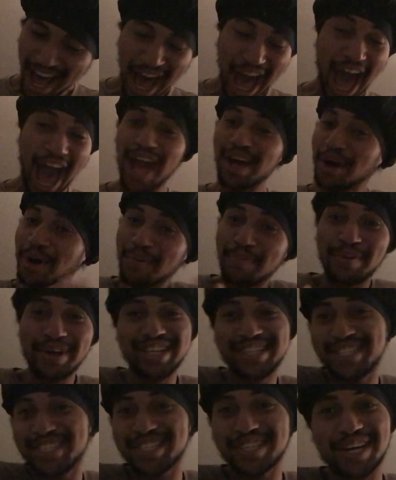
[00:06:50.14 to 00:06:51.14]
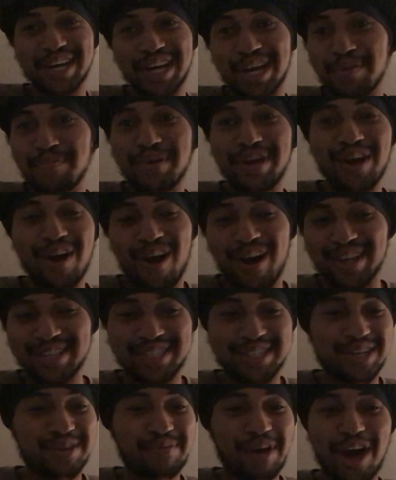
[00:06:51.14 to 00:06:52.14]
I hope it's gonna be
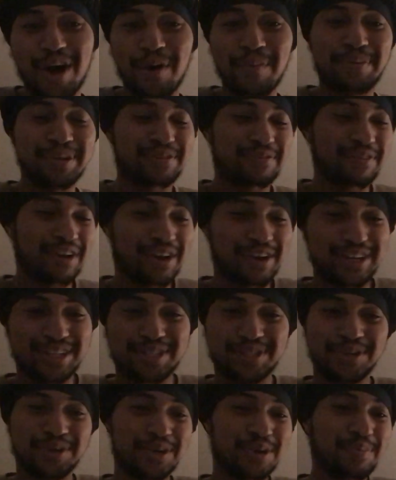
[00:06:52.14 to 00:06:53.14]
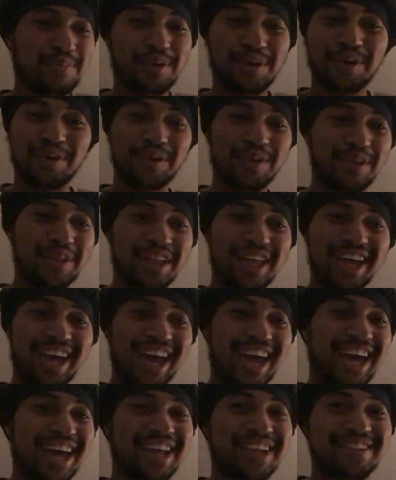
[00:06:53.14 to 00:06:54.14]
awesome. I hope it's very suitable.
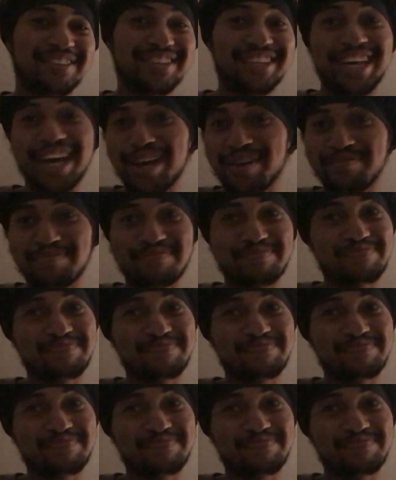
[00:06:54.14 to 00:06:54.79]
And yep.